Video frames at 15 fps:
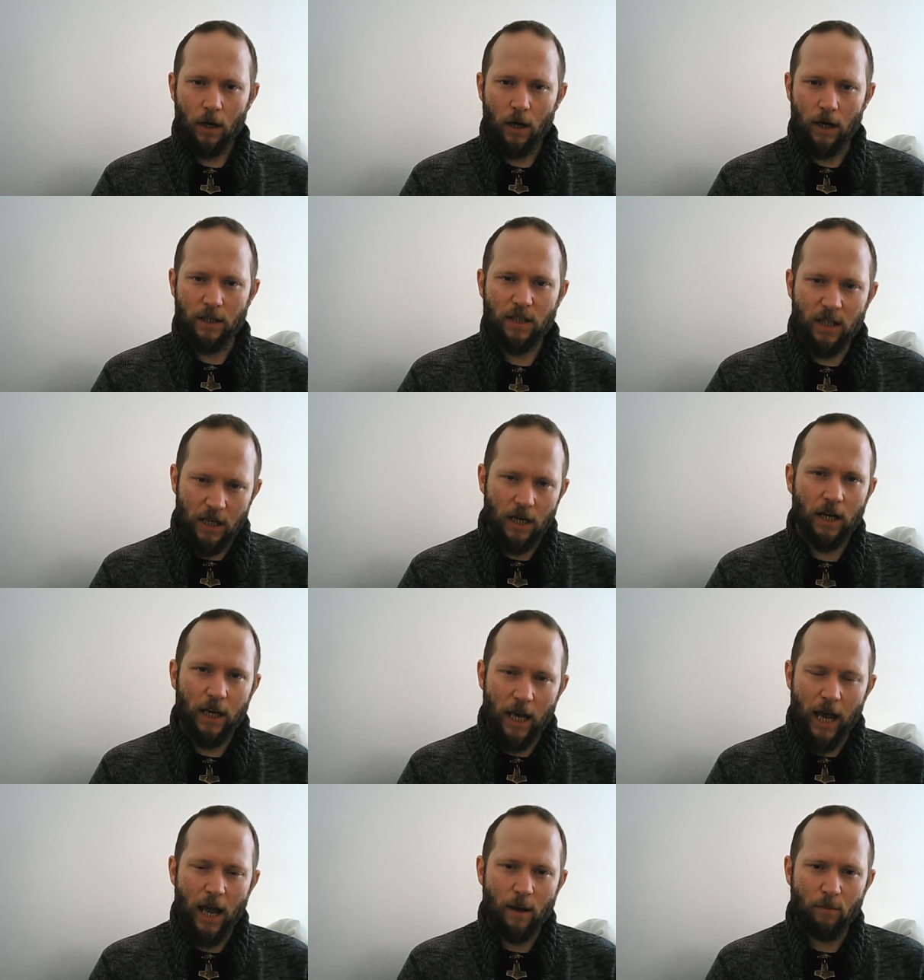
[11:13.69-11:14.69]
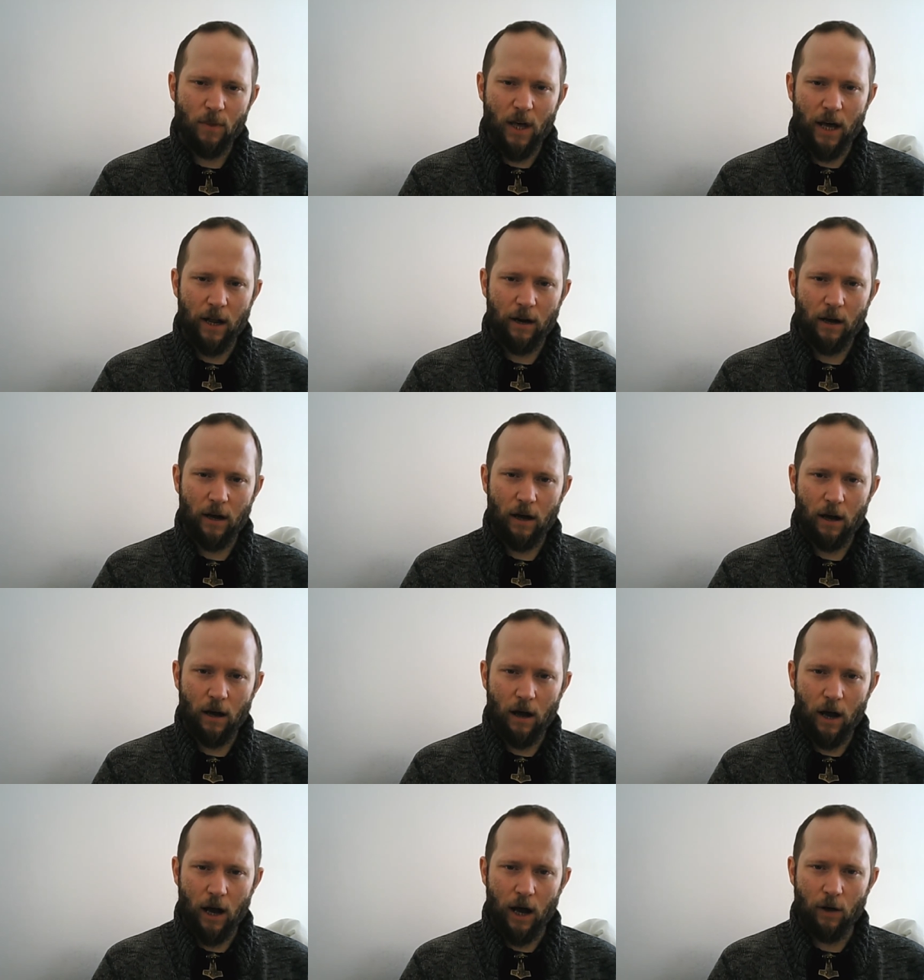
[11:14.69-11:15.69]
I see a game that
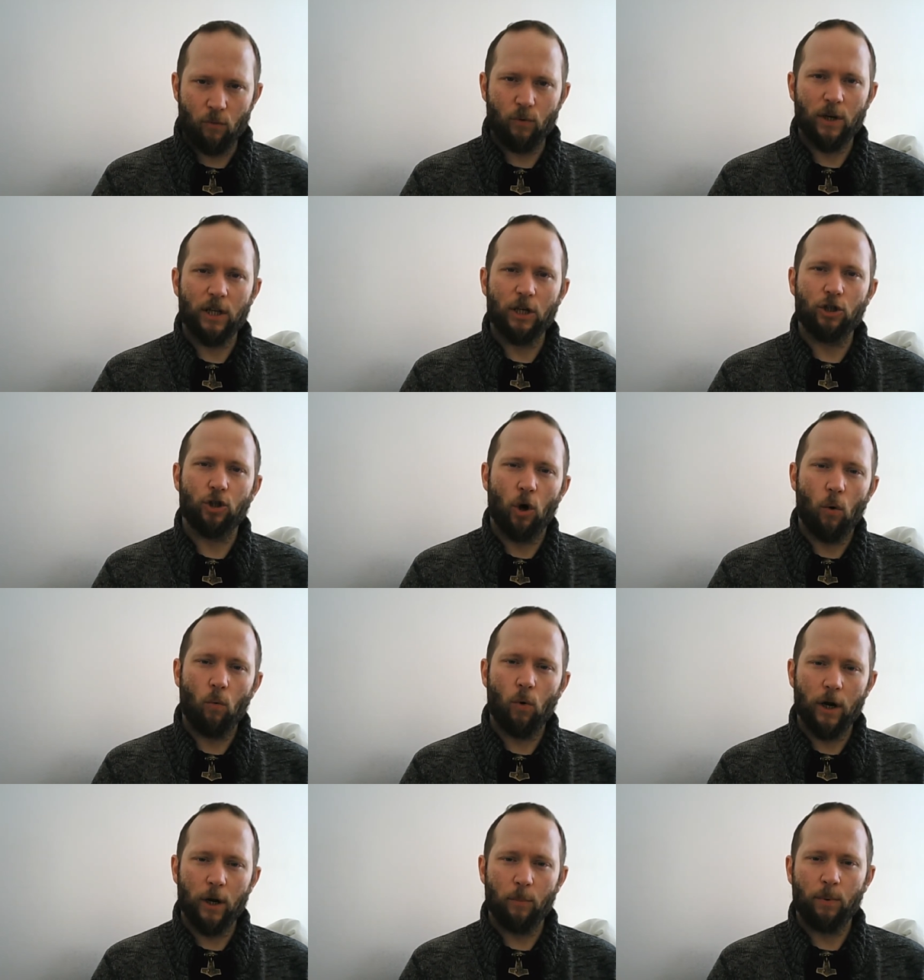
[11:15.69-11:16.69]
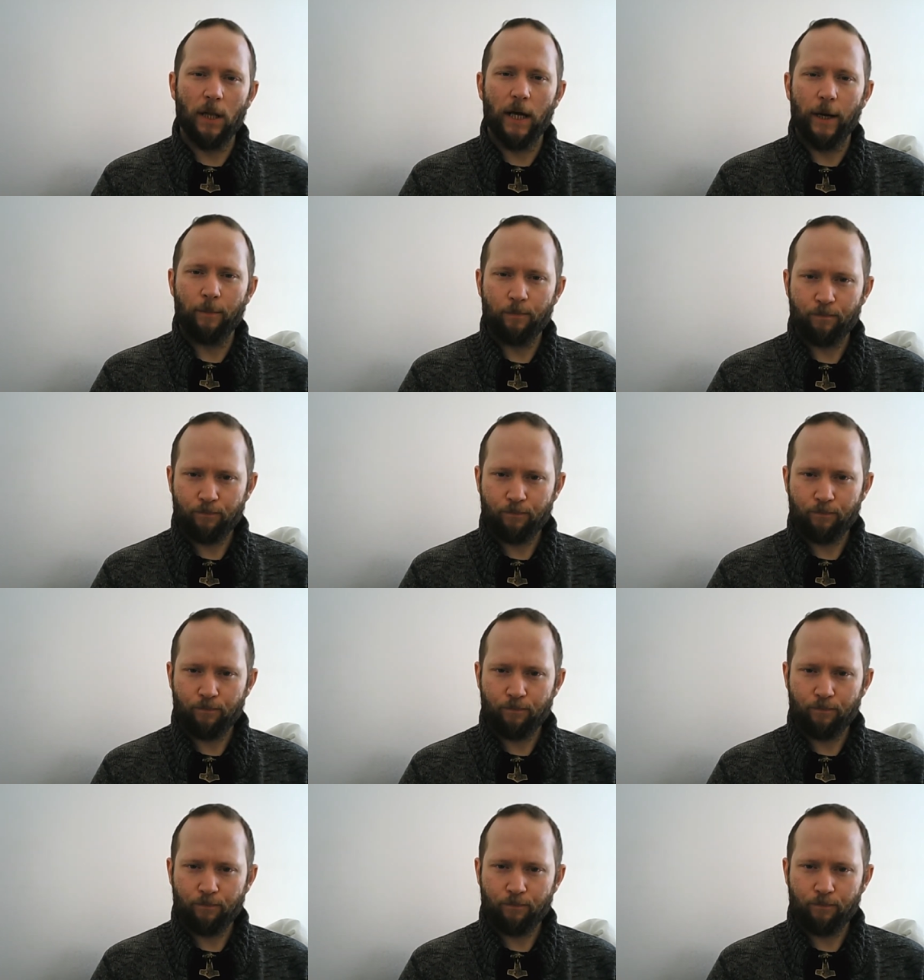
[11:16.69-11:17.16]
I really don't want to play,